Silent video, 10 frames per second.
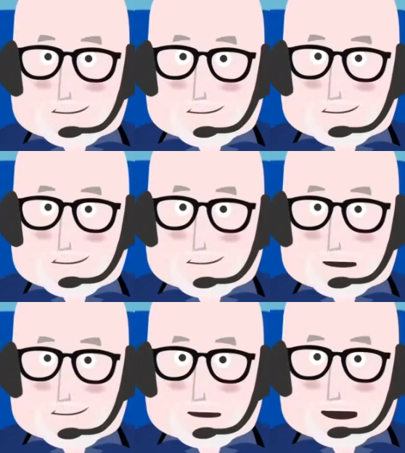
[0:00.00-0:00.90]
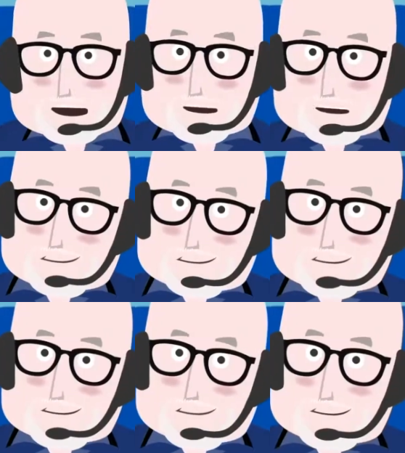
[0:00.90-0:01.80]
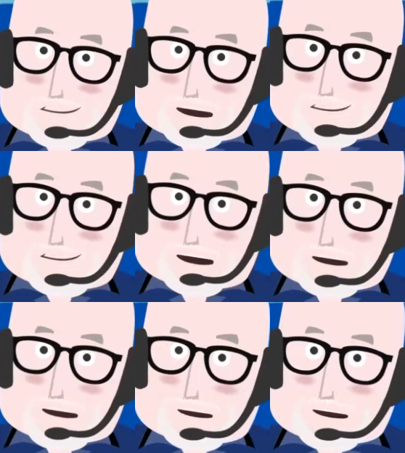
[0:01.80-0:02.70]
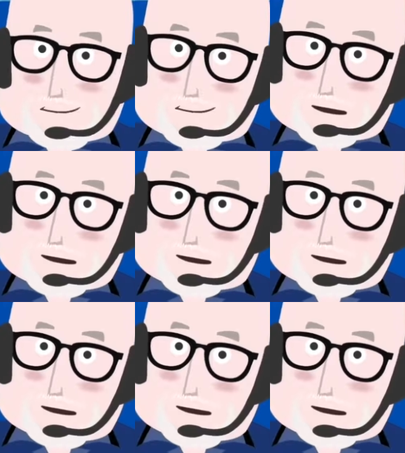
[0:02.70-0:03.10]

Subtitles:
Because before, everything's in a data center, I've got a